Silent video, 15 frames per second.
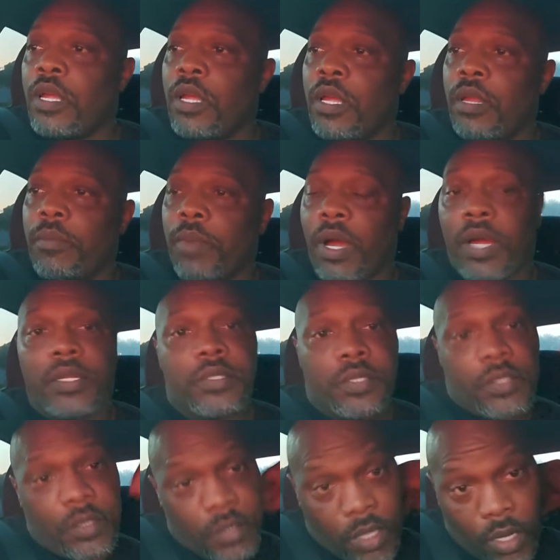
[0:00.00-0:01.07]
and mine
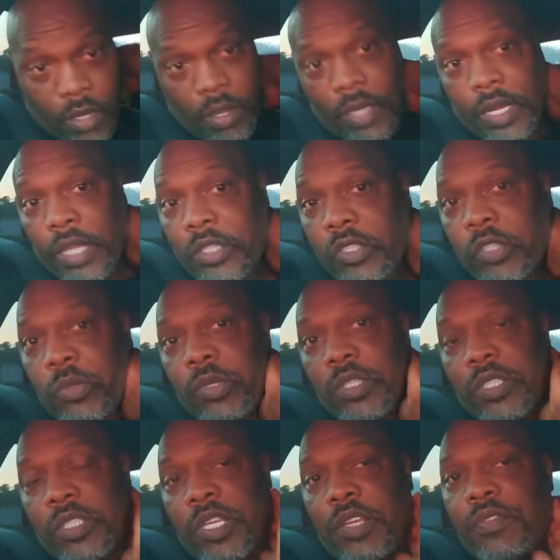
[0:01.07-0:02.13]
is uh, I got two
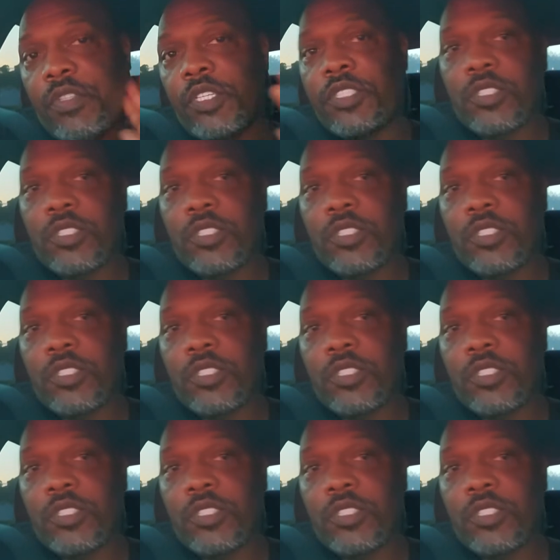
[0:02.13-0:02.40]
this evening.